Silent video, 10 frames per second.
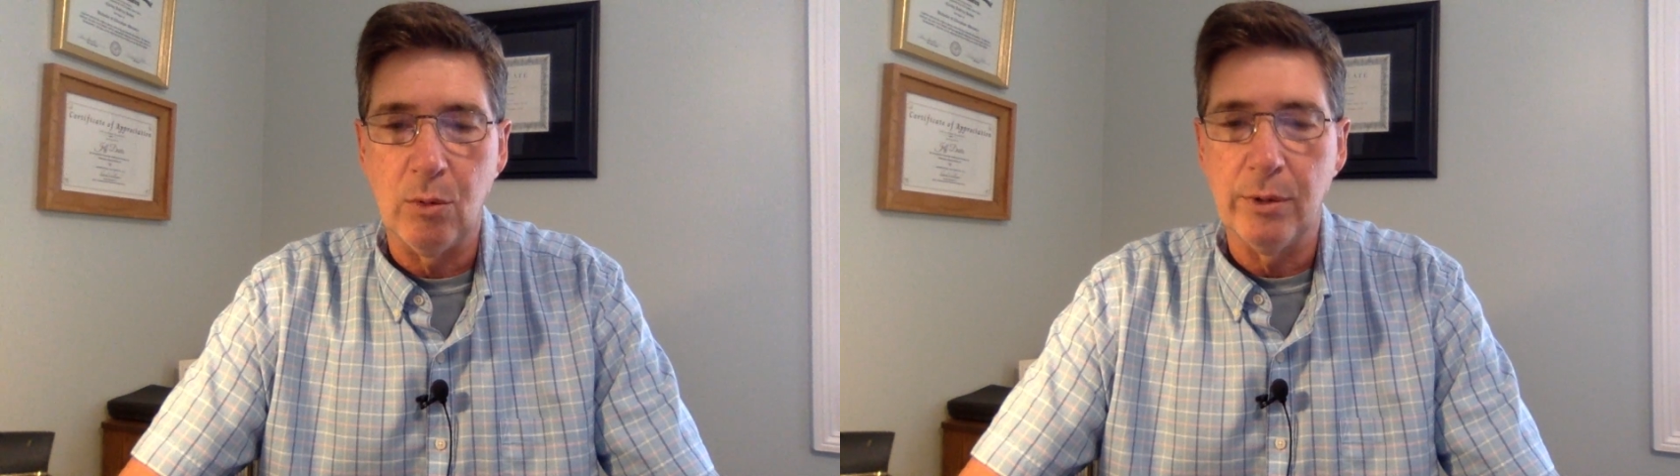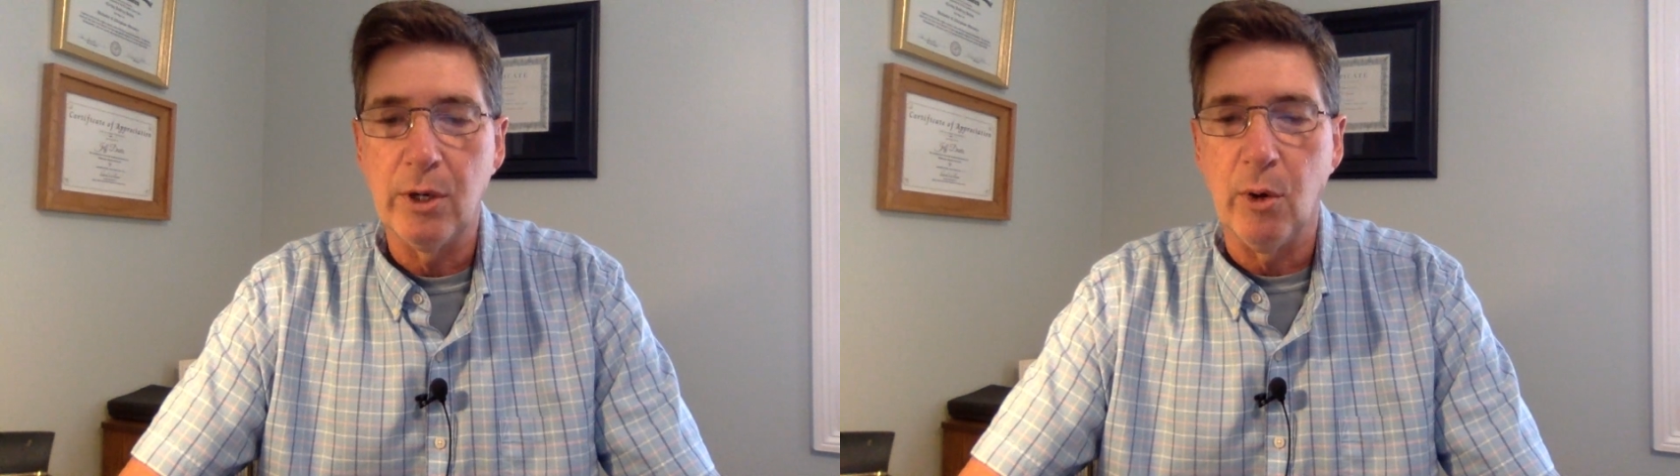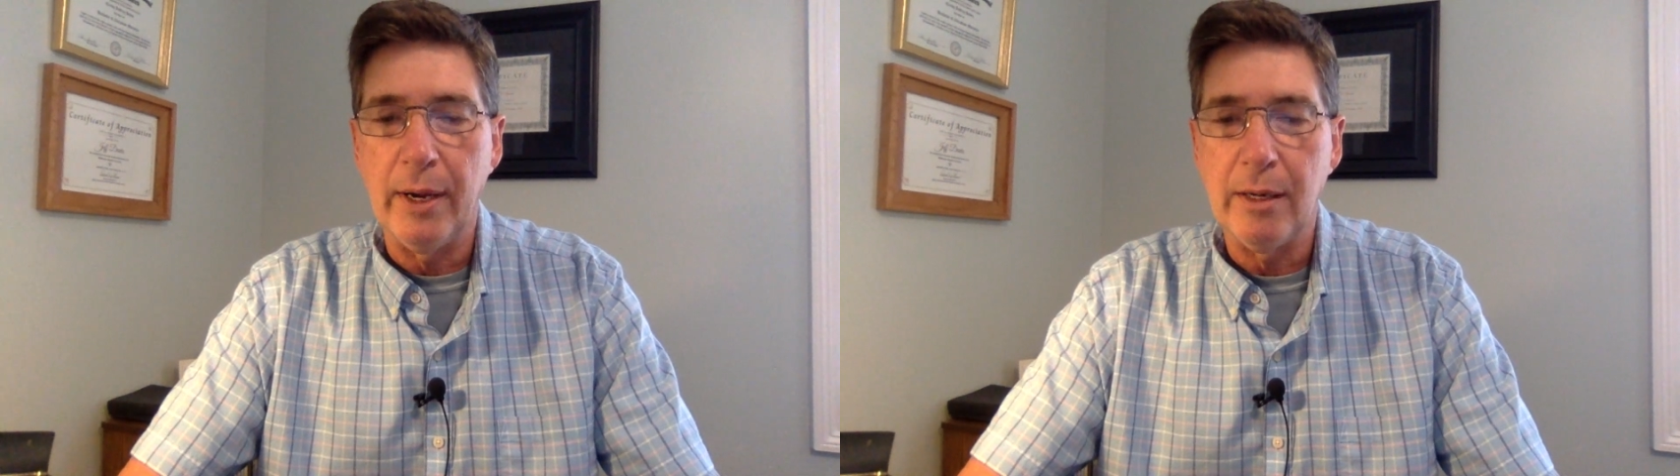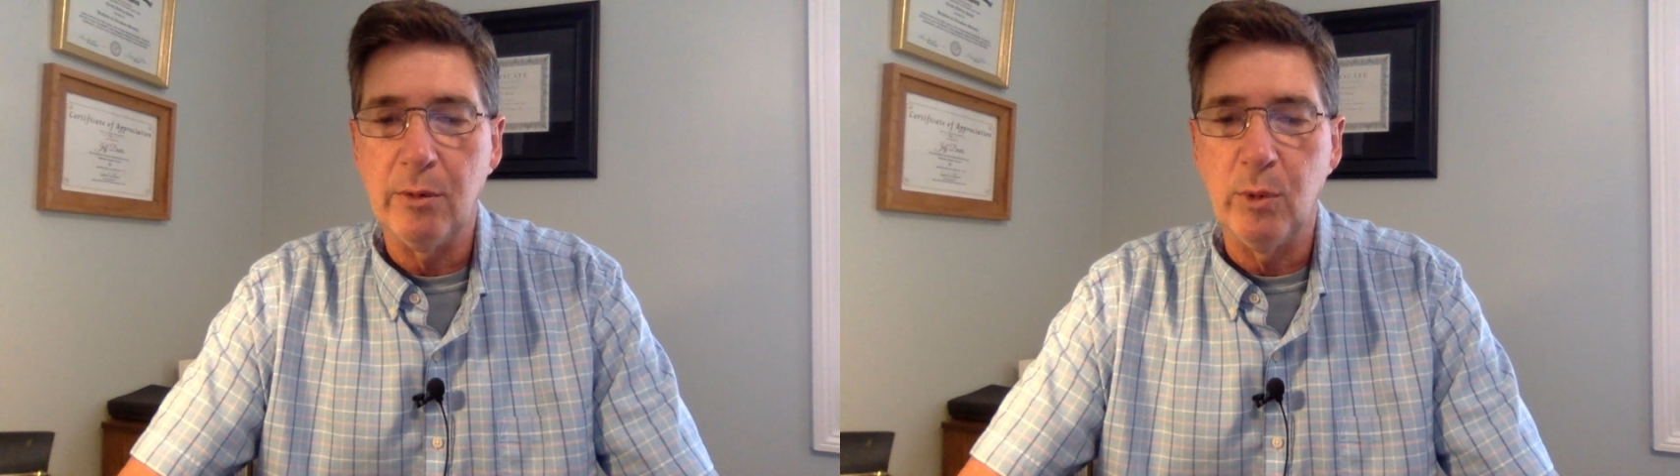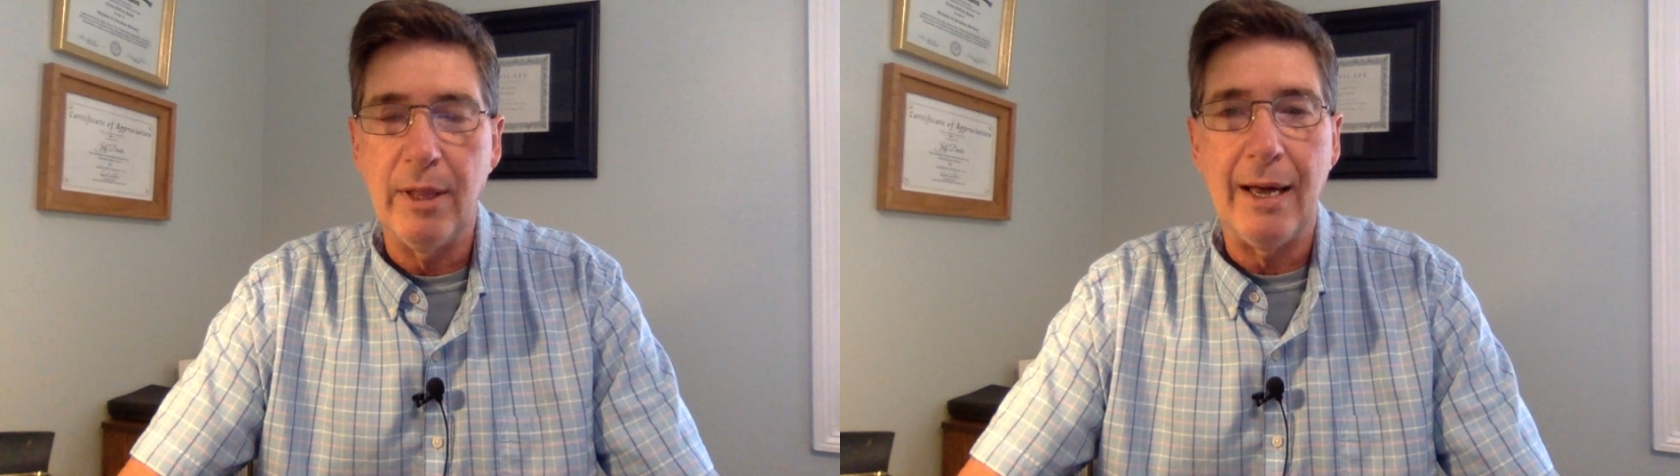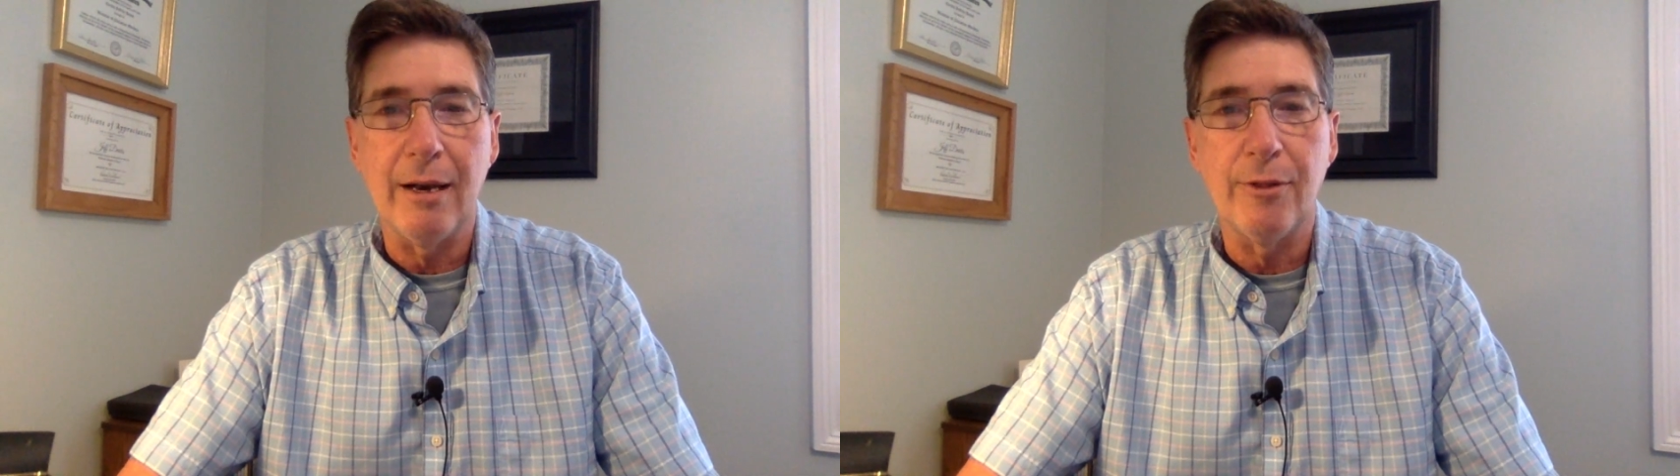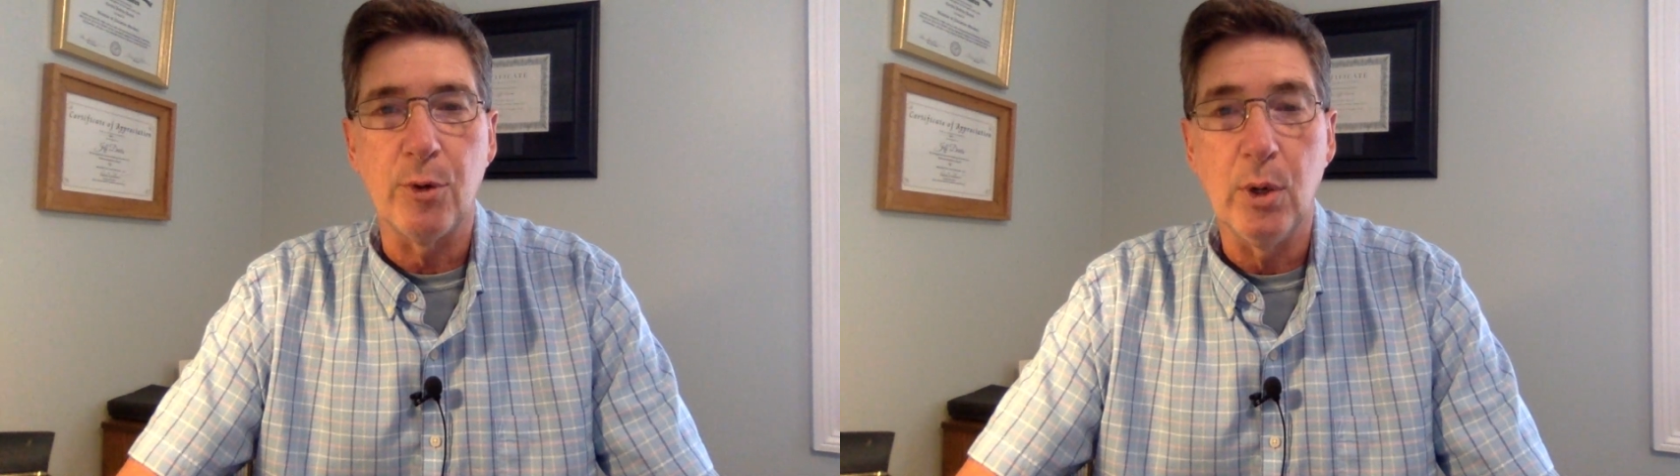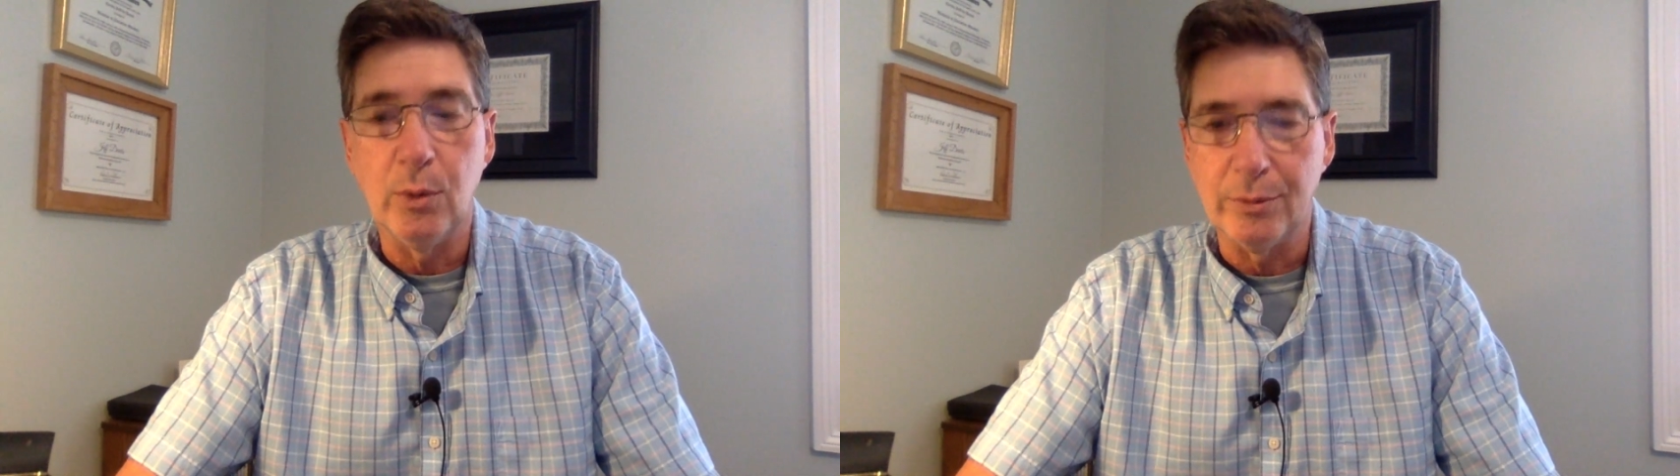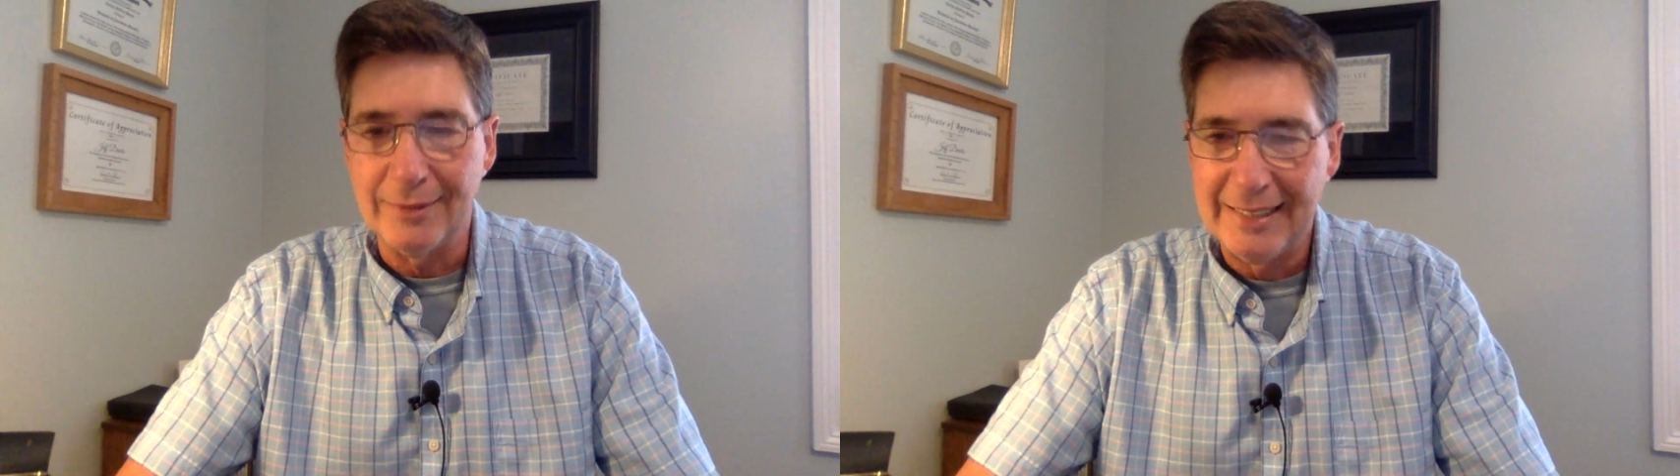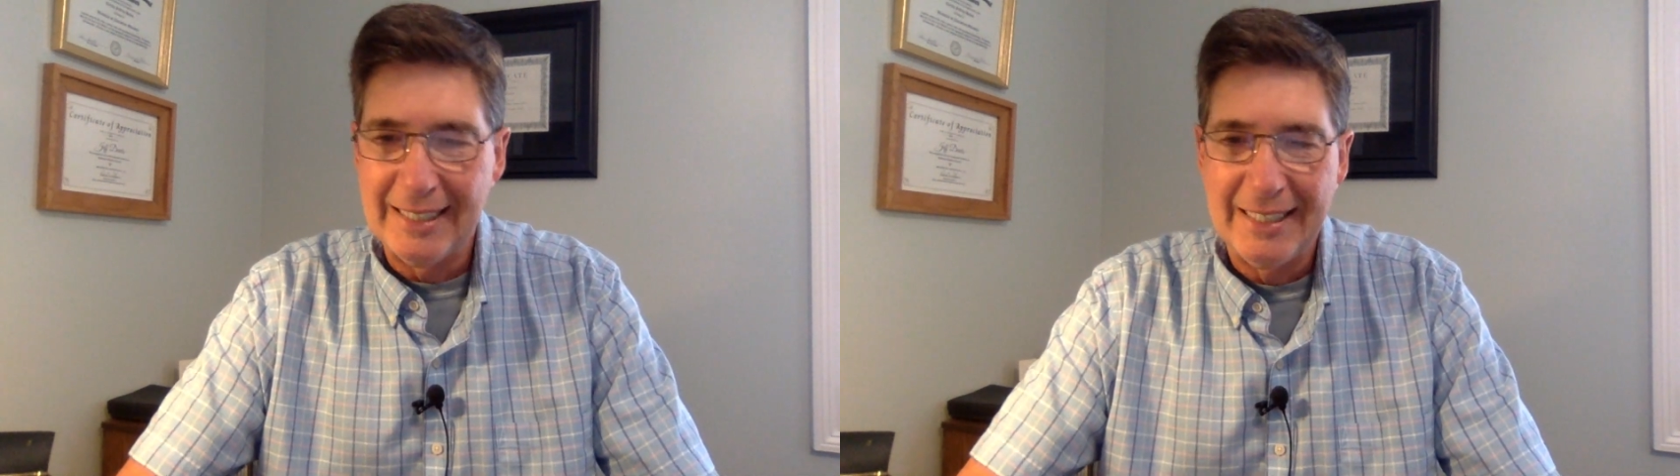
on the ground without a throne.